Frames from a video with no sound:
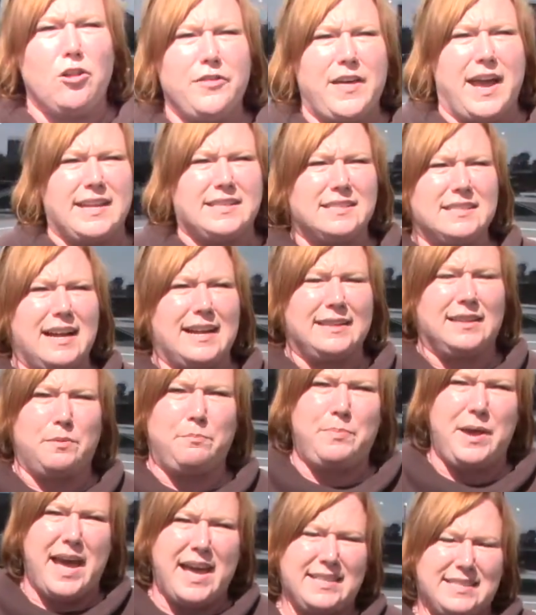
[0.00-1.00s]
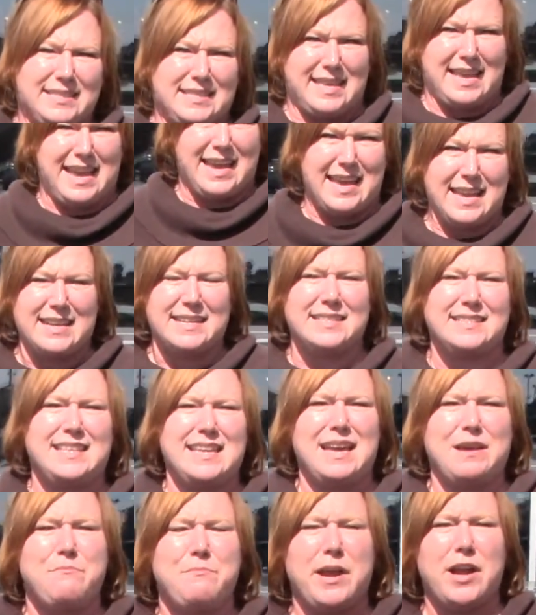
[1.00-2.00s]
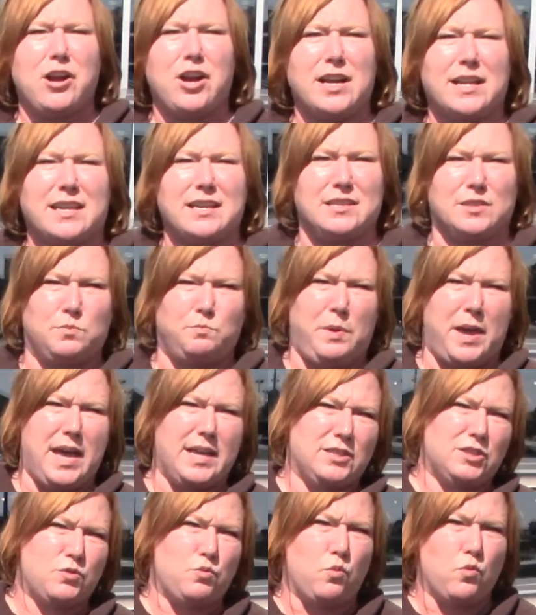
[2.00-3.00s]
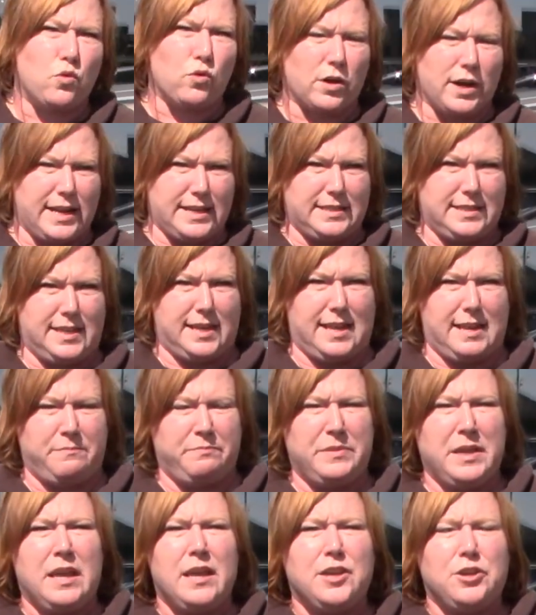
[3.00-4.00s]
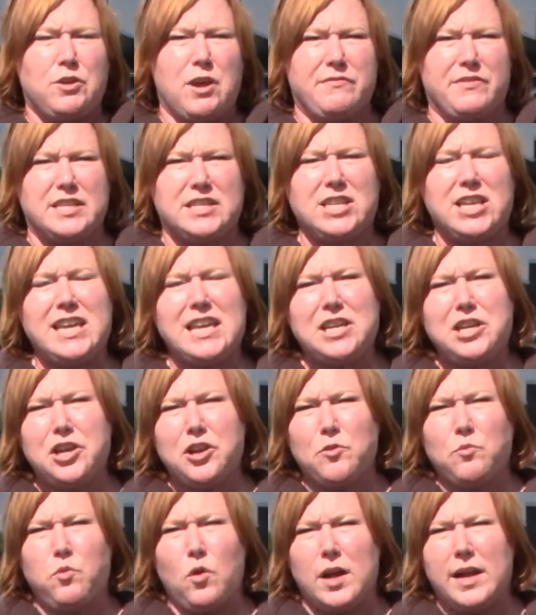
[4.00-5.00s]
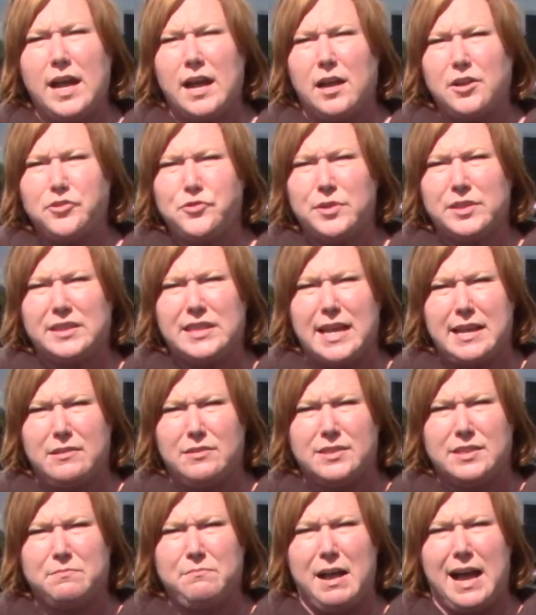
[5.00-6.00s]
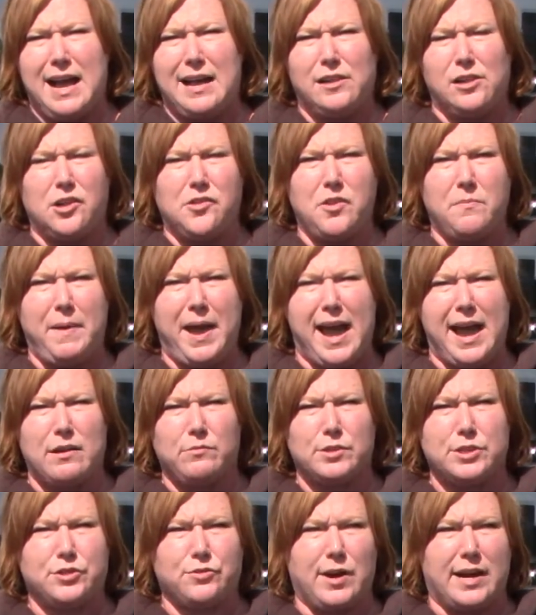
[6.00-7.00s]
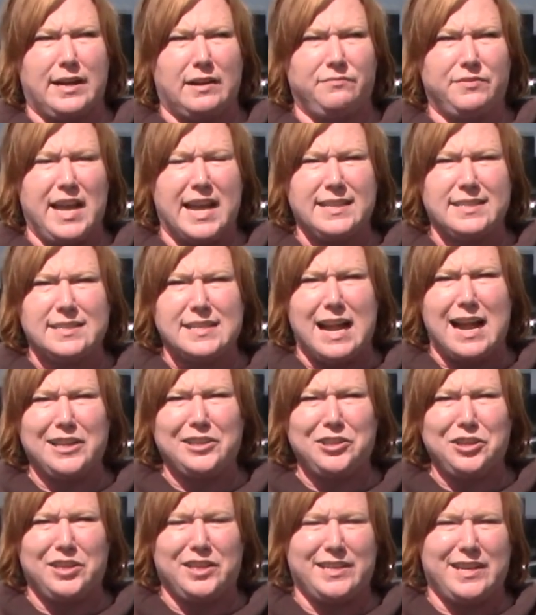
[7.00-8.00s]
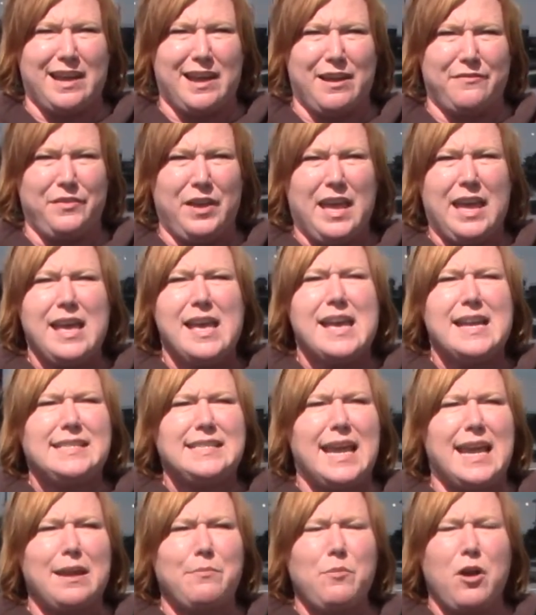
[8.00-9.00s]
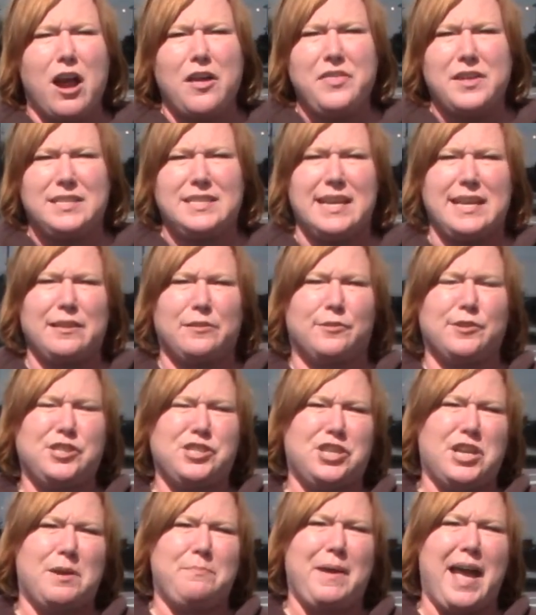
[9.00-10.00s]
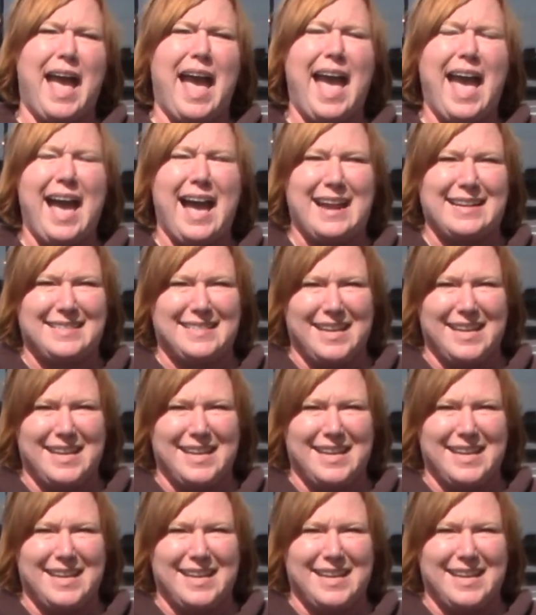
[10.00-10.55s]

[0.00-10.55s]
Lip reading: that's not the best thing. It is the America's best warranty. You have a 10-year, 100,000 mile on the powertrain. If that's not good enough, Tameron, the dealership, adds